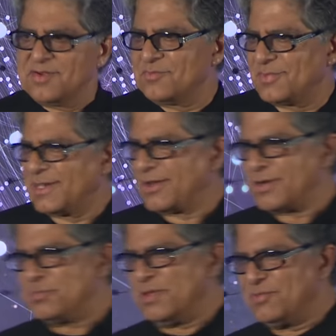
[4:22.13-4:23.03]
But a lot
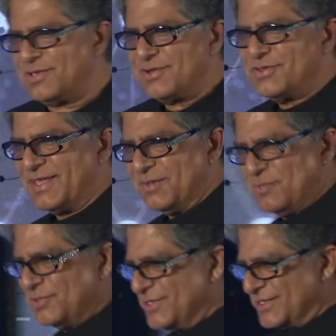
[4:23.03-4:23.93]
of people don't think
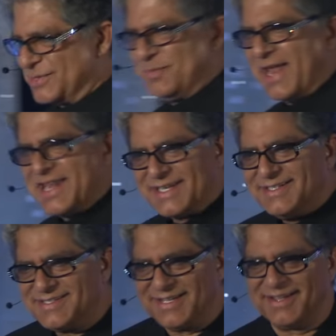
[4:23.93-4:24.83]
Pluto is a
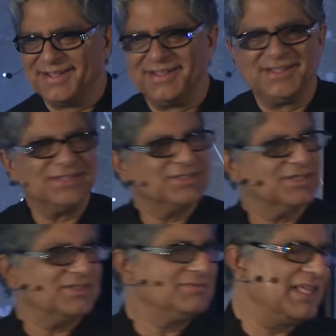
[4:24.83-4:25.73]
planet,
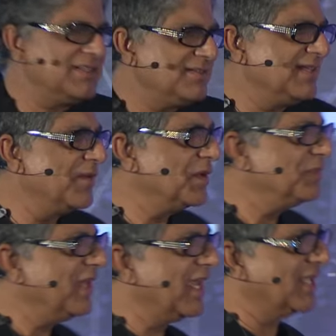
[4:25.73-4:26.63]
so then there would
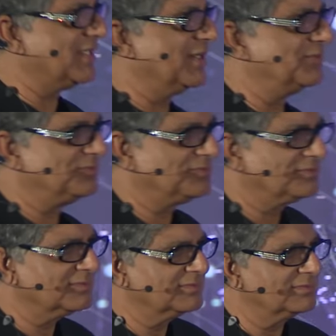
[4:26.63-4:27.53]
be 8.
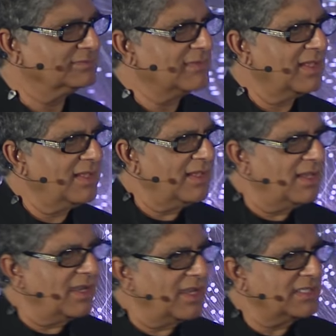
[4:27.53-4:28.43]

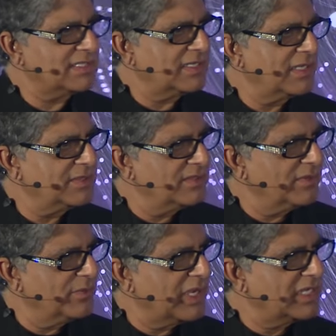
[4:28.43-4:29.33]
I said,
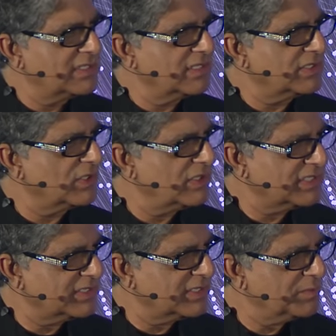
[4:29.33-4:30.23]
and where did the solar
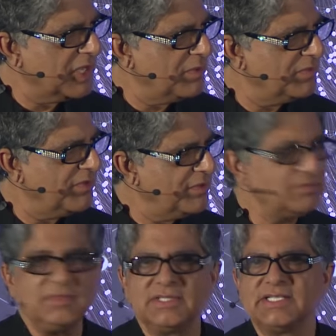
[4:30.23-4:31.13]
system come
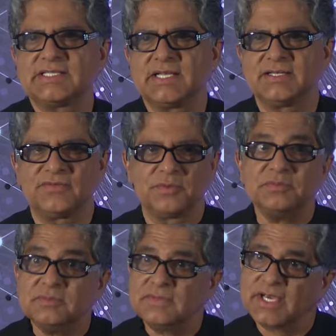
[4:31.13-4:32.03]
from? And he said,
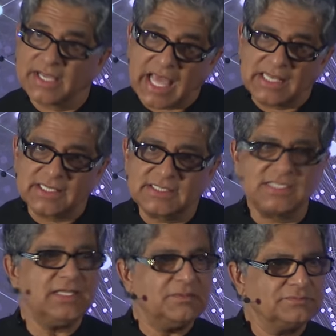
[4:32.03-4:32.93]
from the galaxy.